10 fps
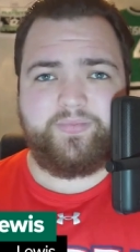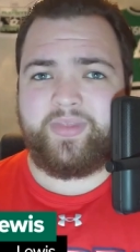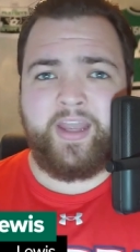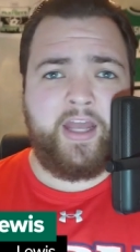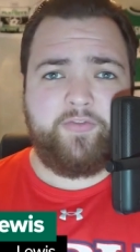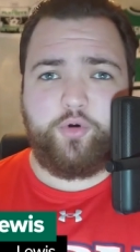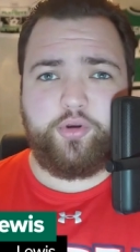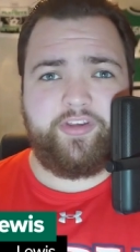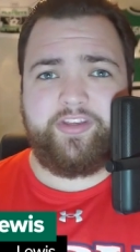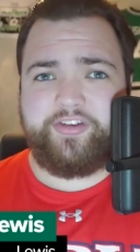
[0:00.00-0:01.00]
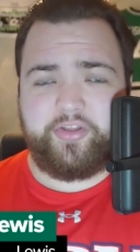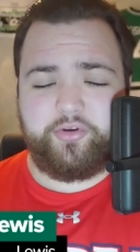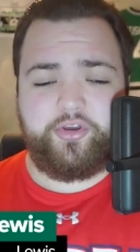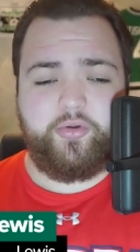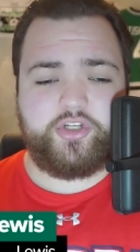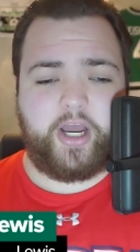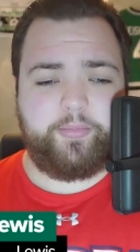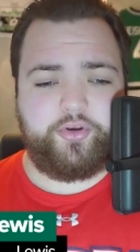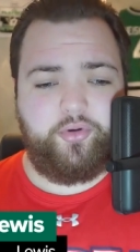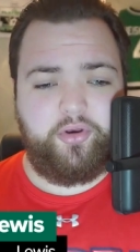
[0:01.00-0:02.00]
And of course, it's another huge
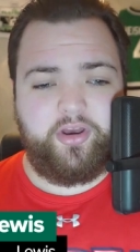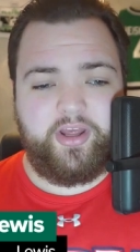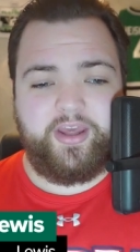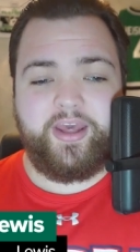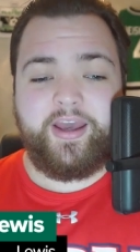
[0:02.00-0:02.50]
opportunity